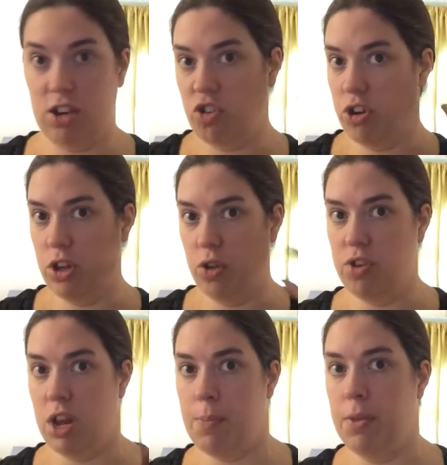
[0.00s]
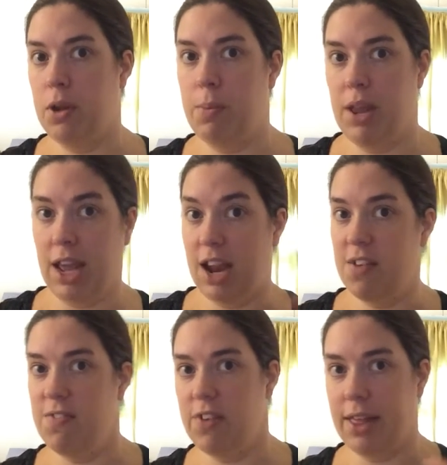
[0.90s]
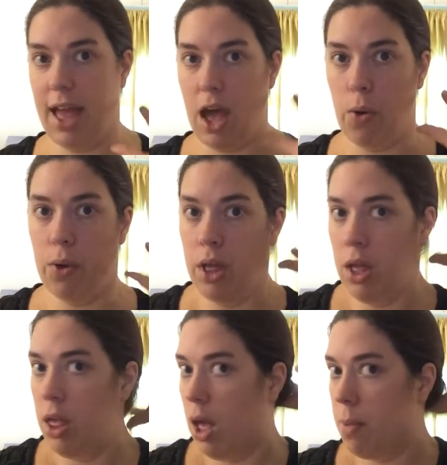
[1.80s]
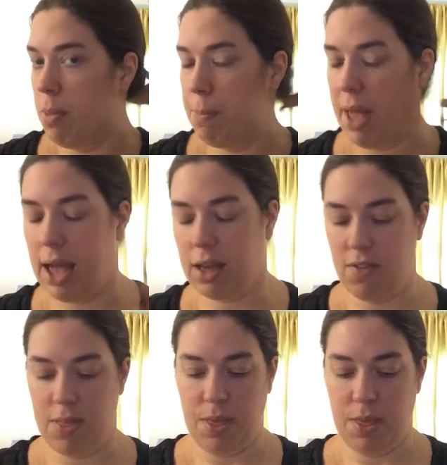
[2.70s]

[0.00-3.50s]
it should loosen up a little bit and kind of fill out the back of it.